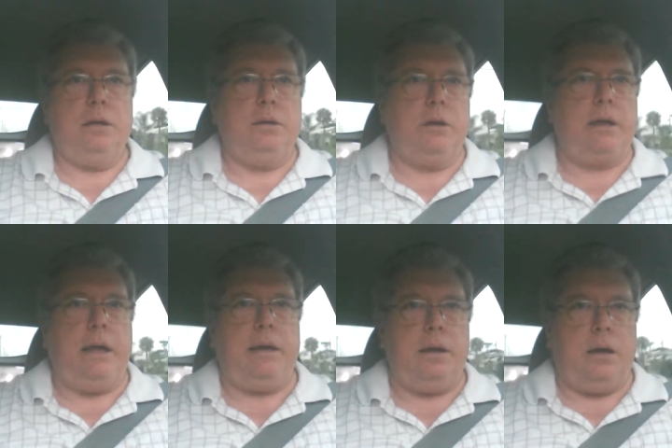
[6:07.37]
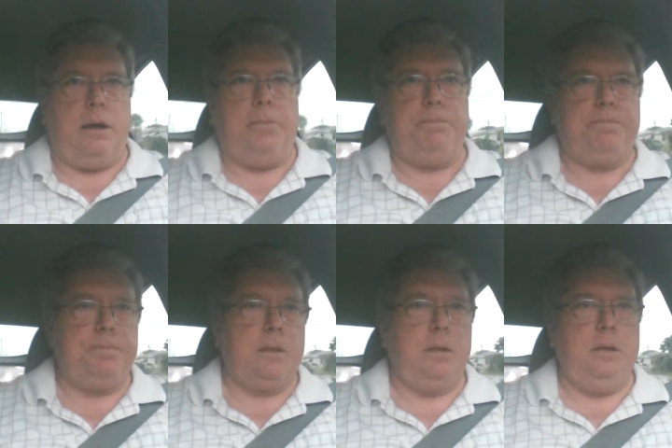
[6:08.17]
look at
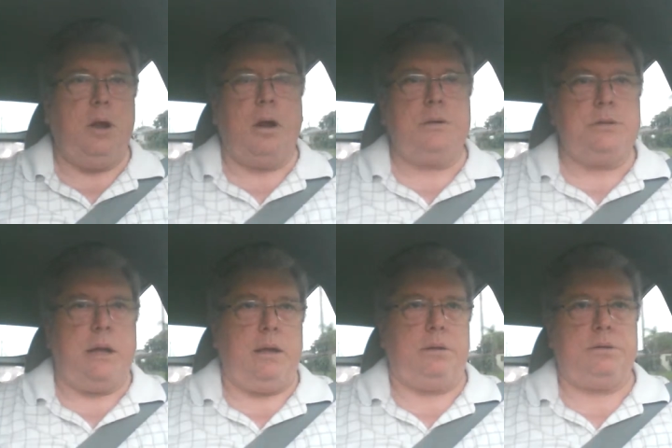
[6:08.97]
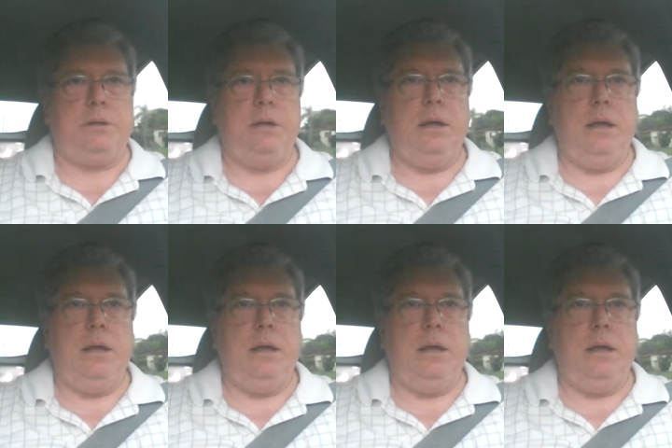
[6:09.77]
yard sales.